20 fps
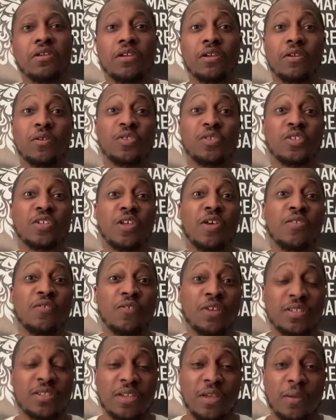Here's
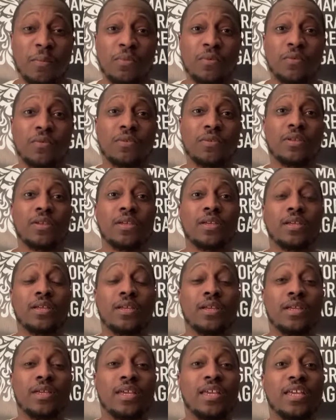another example.
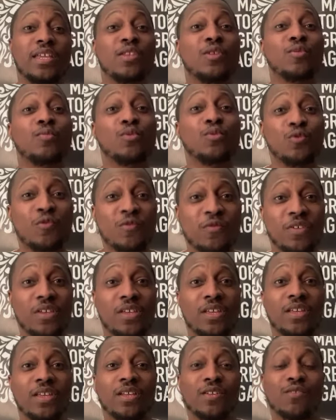In the
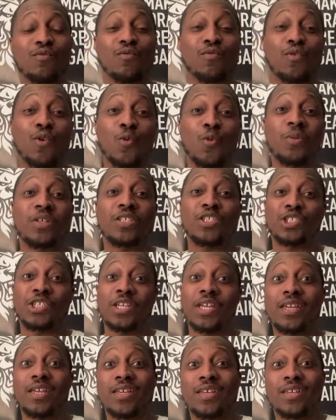movie Roman
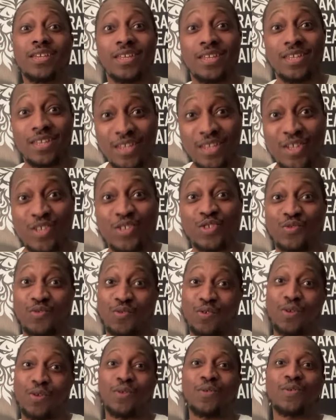J.
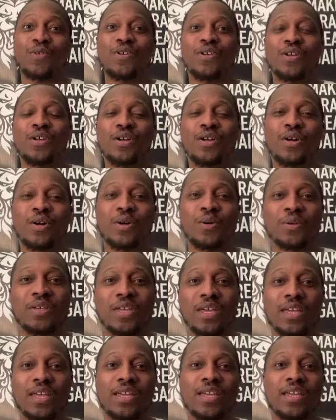Israel,
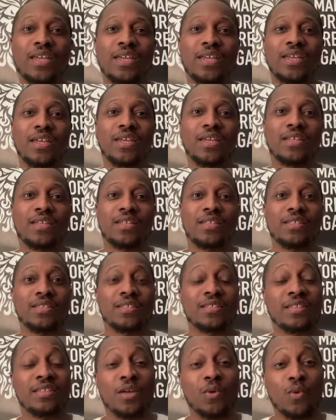okay,
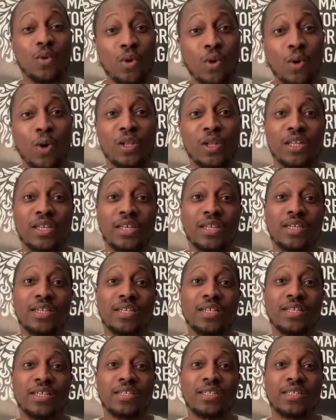they were calling
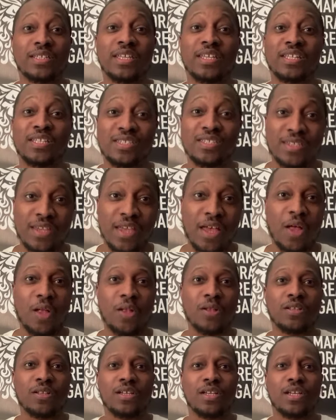
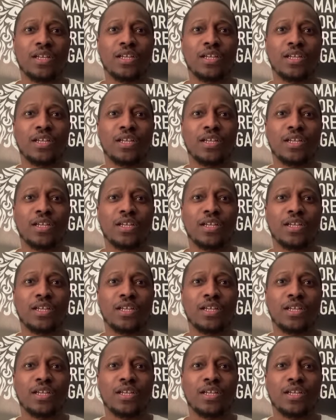Denzel